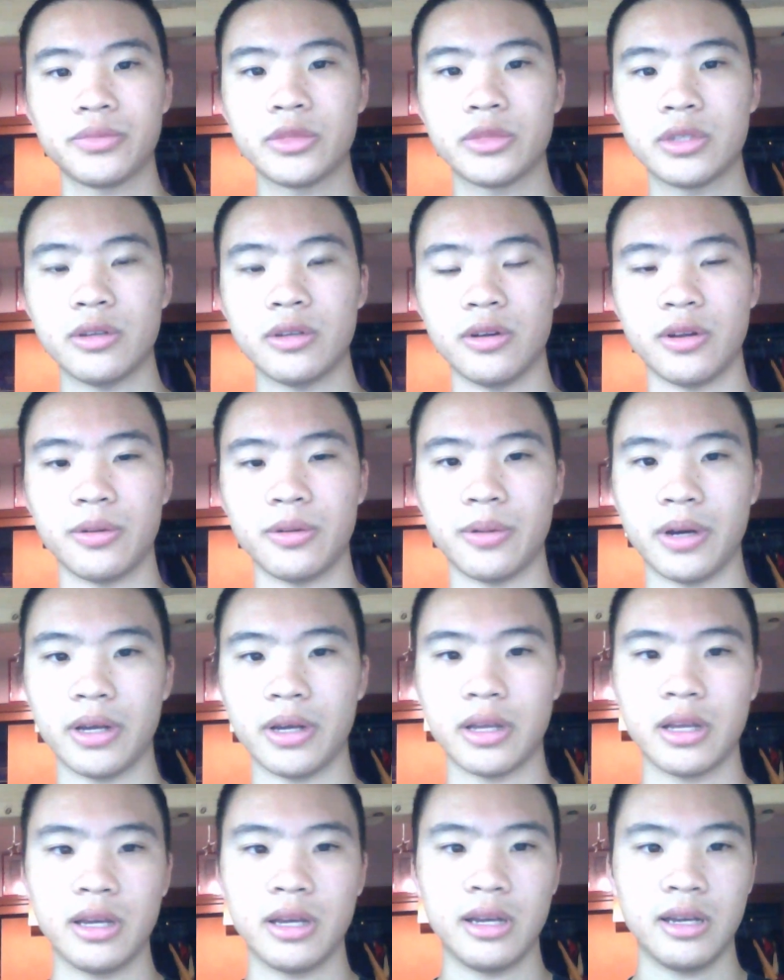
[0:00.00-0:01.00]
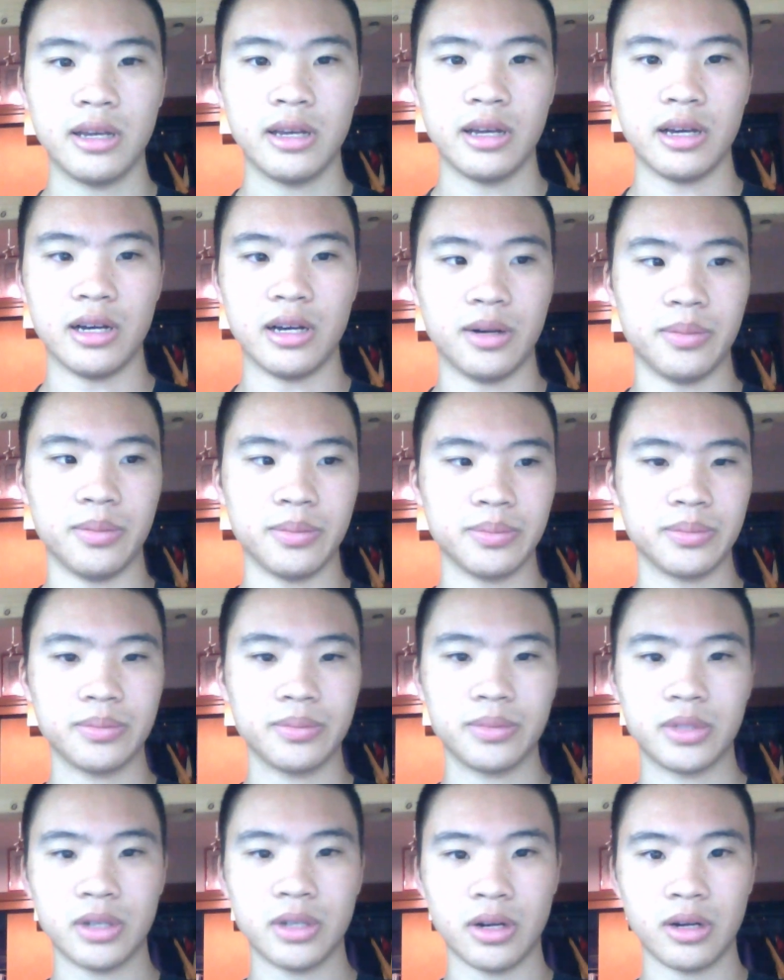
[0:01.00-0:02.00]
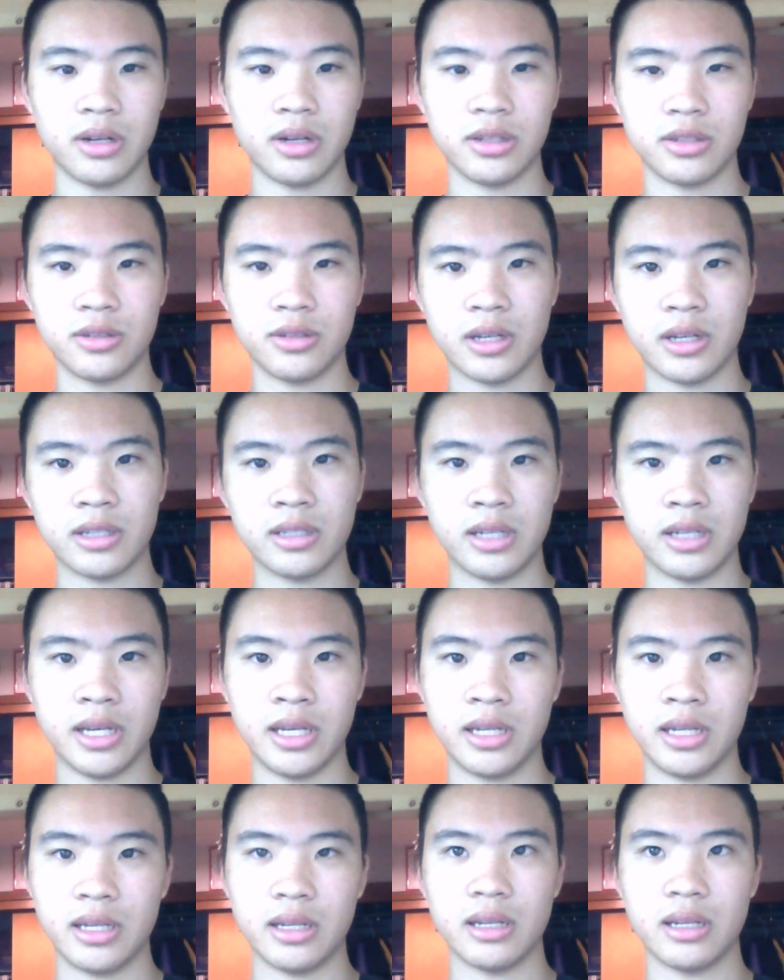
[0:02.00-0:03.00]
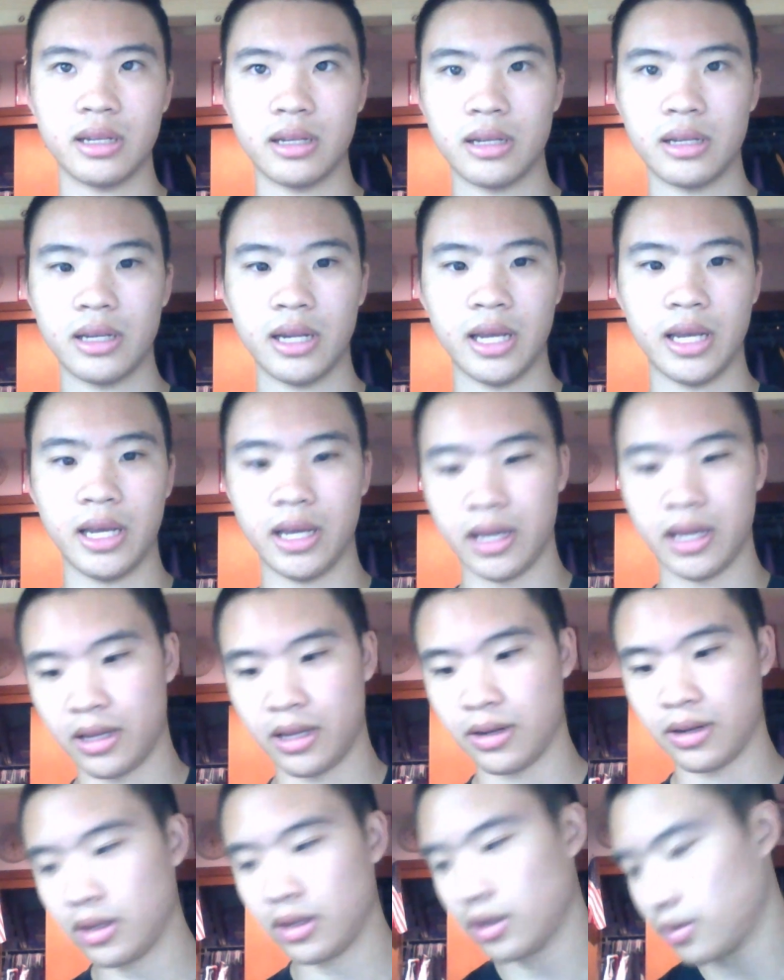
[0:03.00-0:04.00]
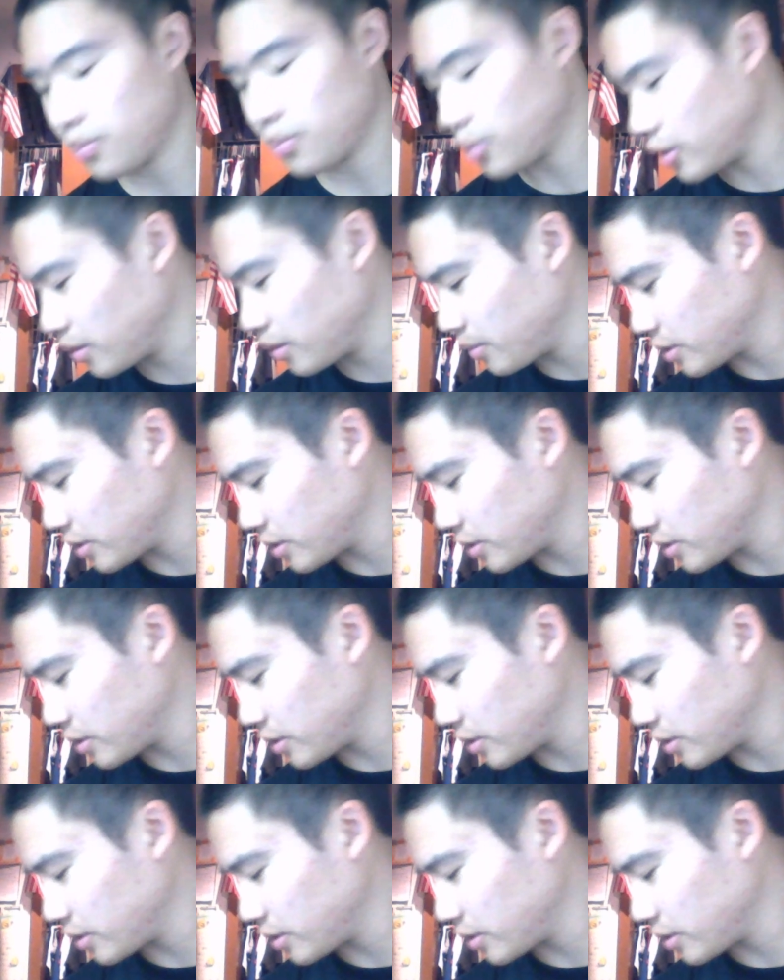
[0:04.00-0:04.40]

So anyway, started in 2008, and pretty much